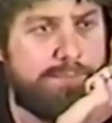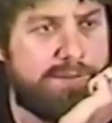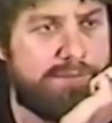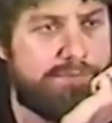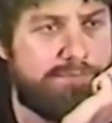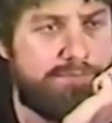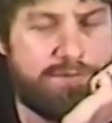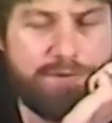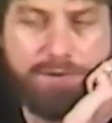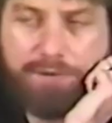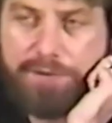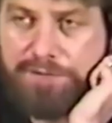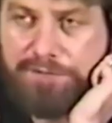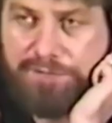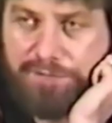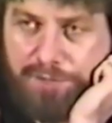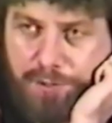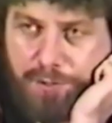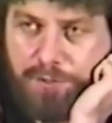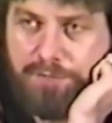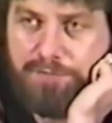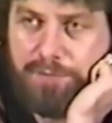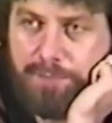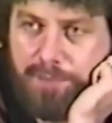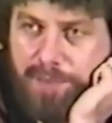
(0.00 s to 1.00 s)
but very
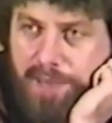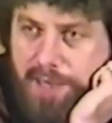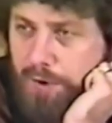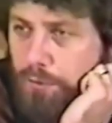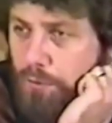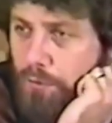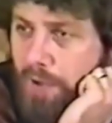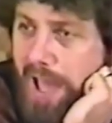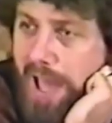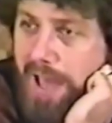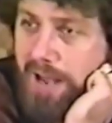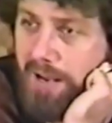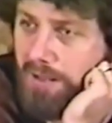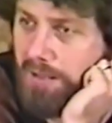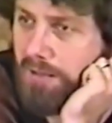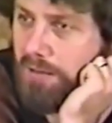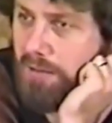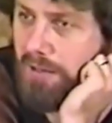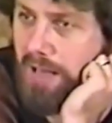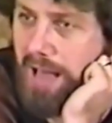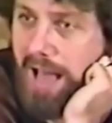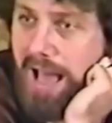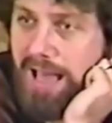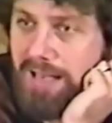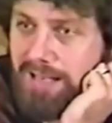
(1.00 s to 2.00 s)
few of them had a
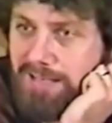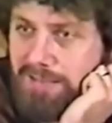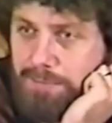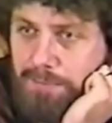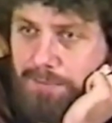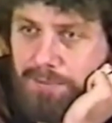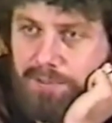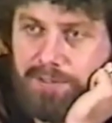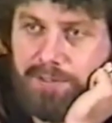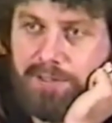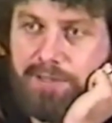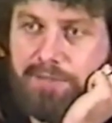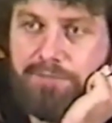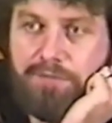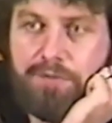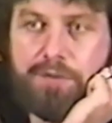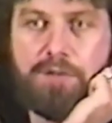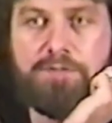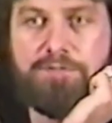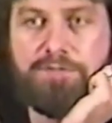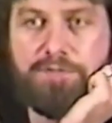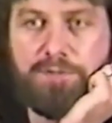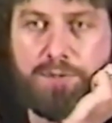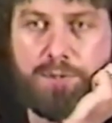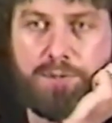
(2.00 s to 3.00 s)
radical gospel, and they,
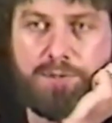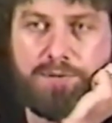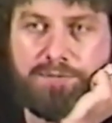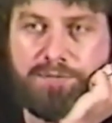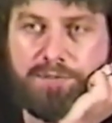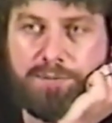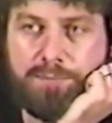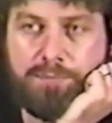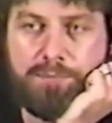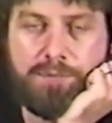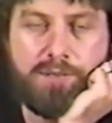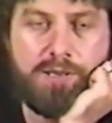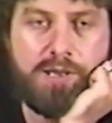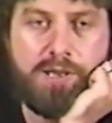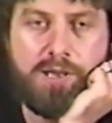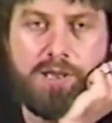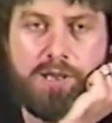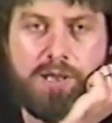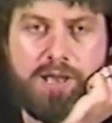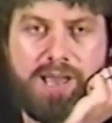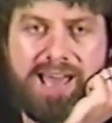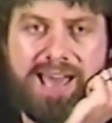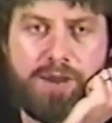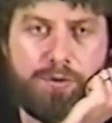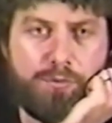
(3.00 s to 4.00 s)
very few of them
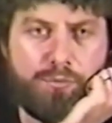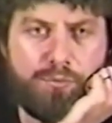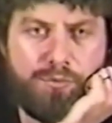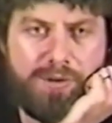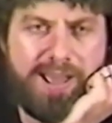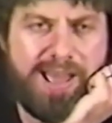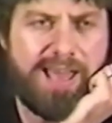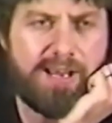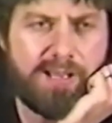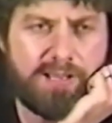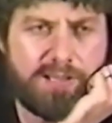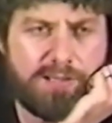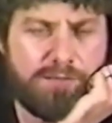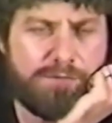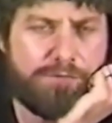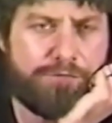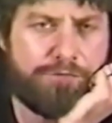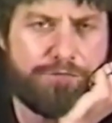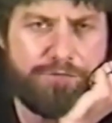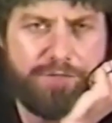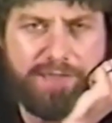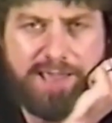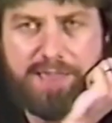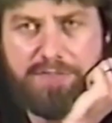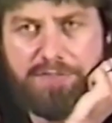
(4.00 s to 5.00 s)
had a radical
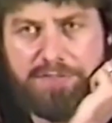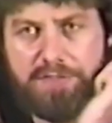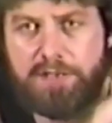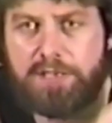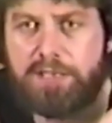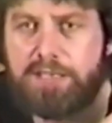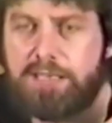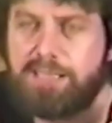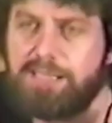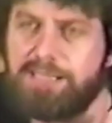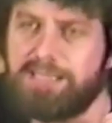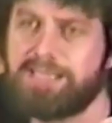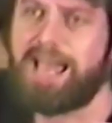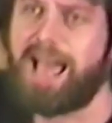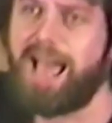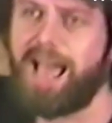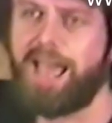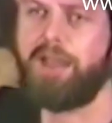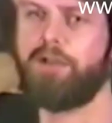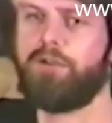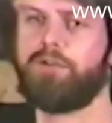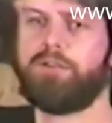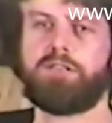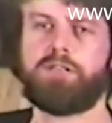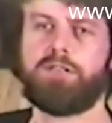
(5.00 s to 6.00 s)
faith and
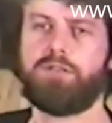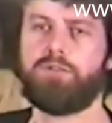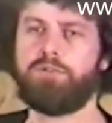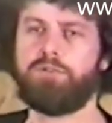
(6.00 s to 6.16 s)
desire